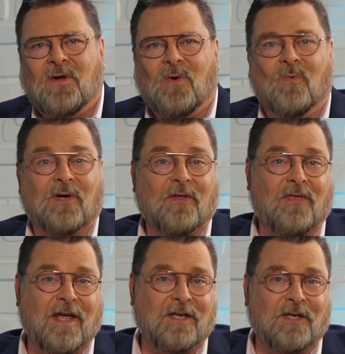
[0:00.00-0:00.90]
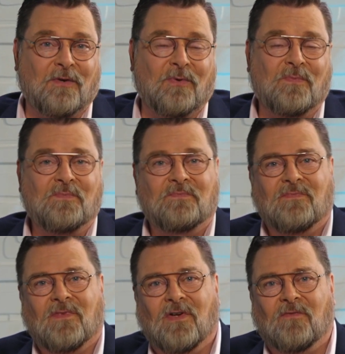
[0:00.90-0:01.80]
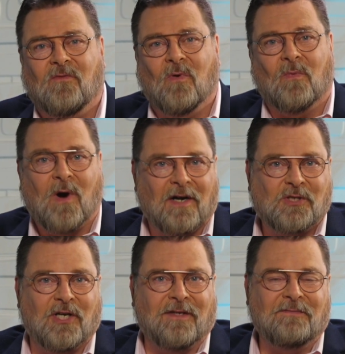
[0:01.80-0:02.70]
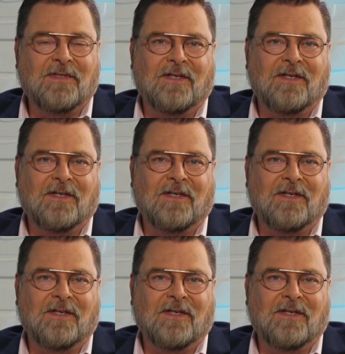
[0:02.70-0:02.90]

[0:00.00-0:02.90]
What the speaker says: want to thank you for watching.